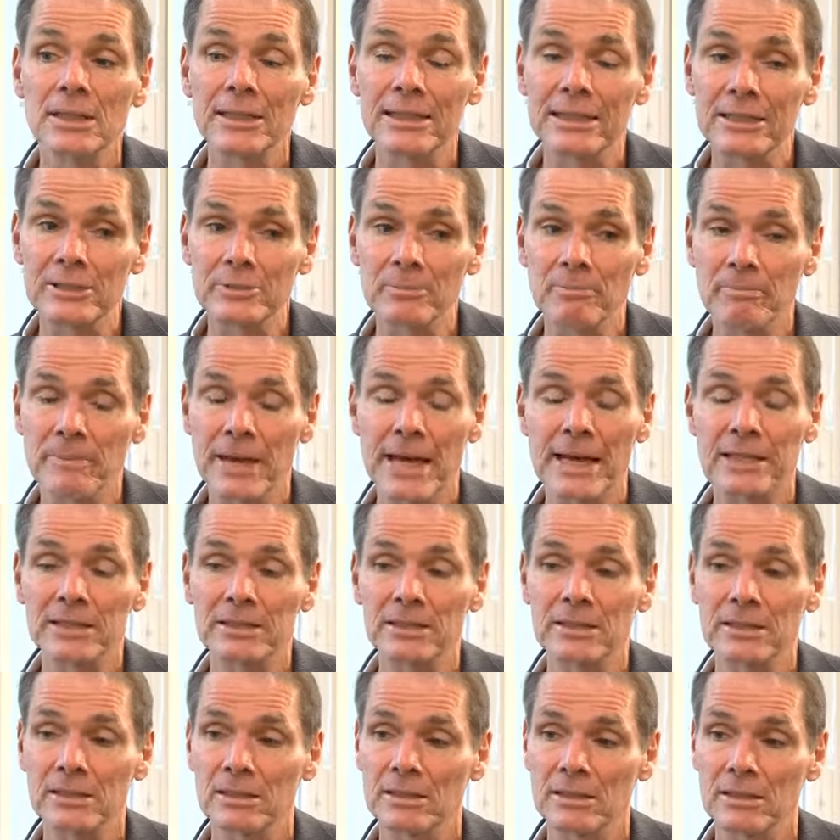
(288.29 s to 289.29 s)
this
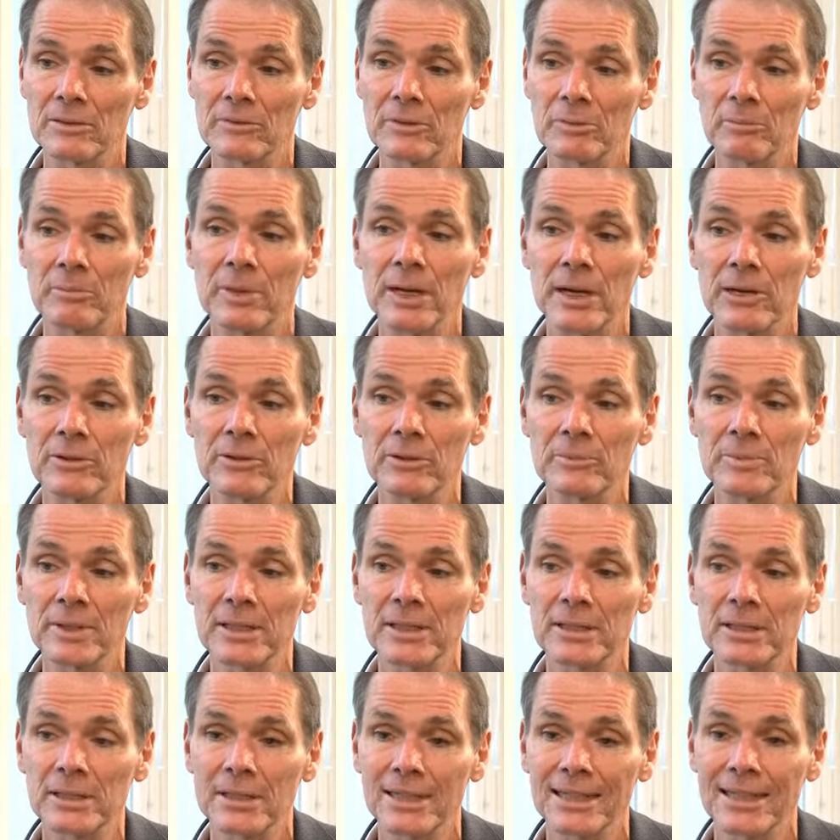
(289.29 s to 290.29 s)
magic of
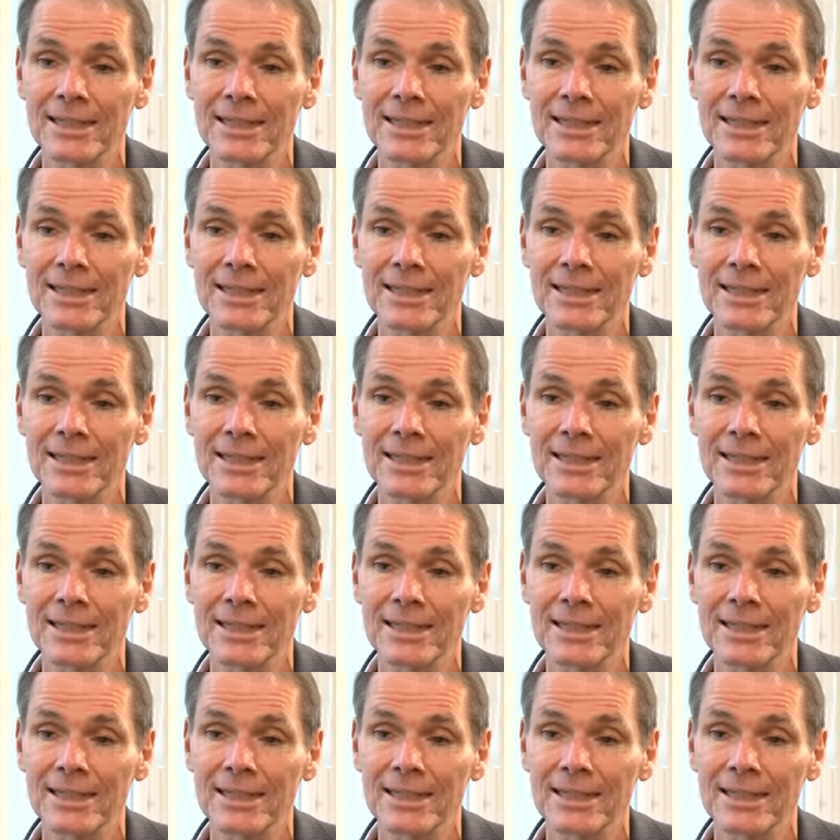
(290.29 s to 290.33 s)
empowerment,